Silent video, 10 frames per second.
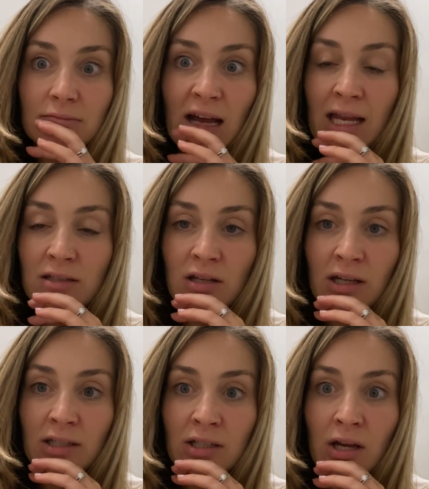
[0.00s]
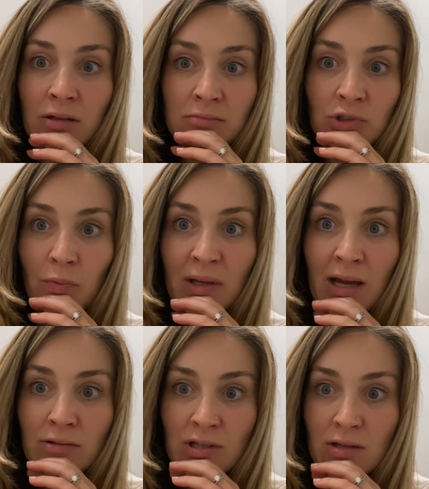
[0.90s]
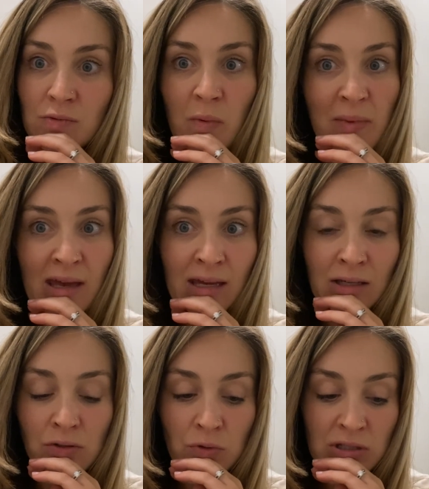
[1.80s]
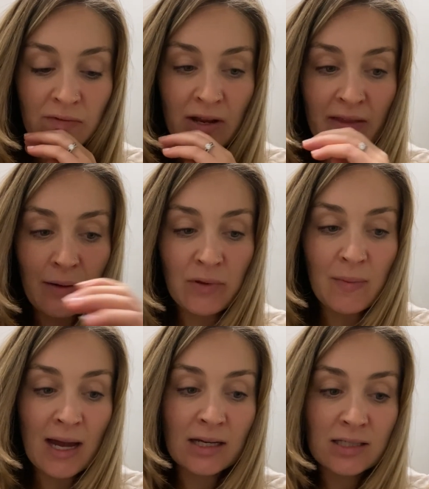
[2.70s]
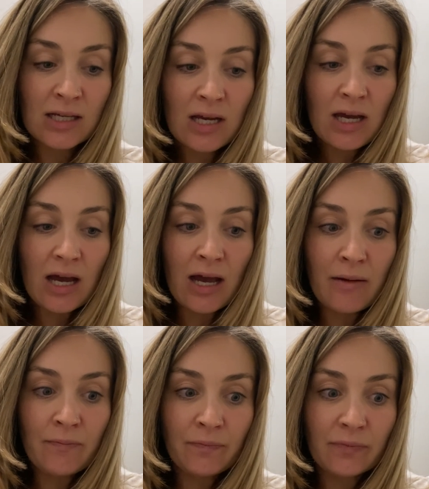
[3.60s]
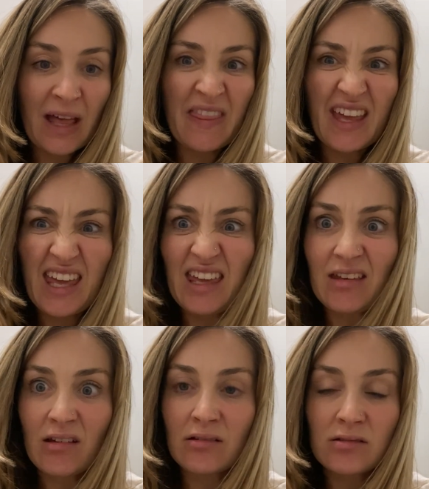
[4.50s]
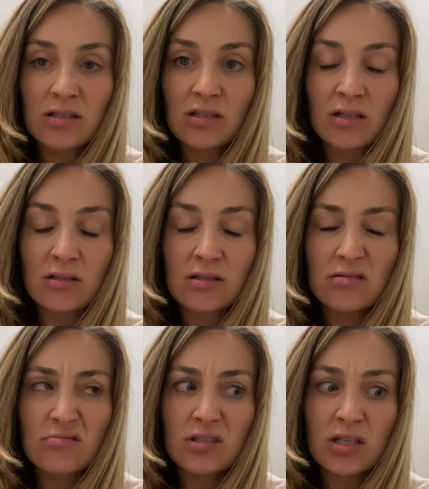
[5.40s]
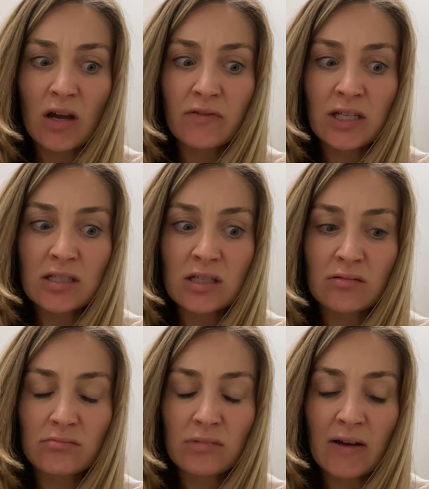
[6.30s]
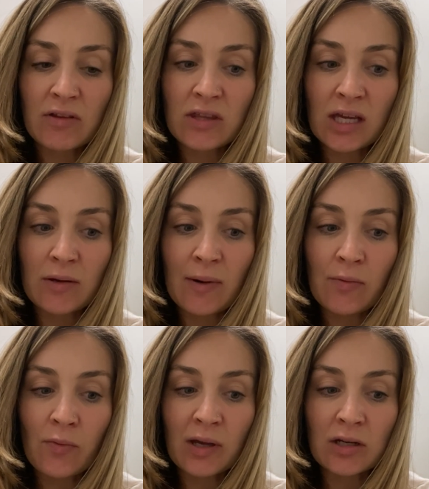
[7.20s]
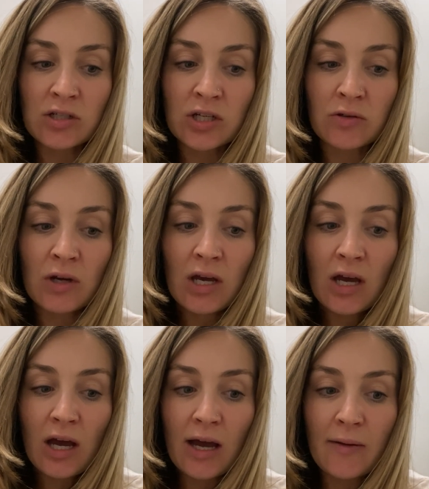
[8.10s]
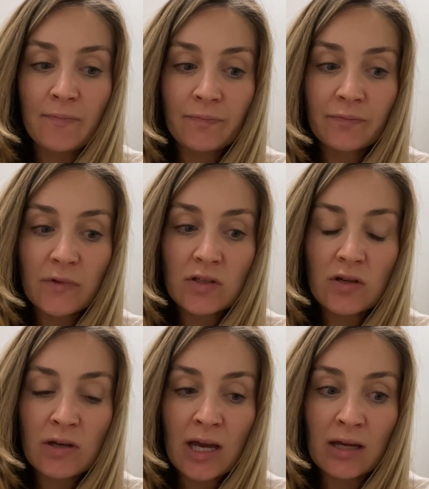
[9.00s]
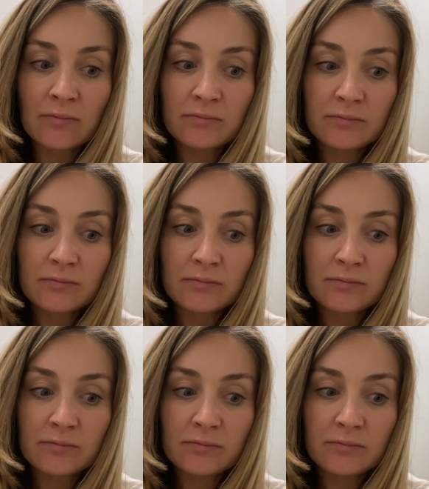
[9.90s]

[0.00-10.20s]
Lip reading: and, like, you know, not being able to go swimming and all stuff like that with Max, and the heat and stuff. I need to have a think about what we're going to do. So yeah,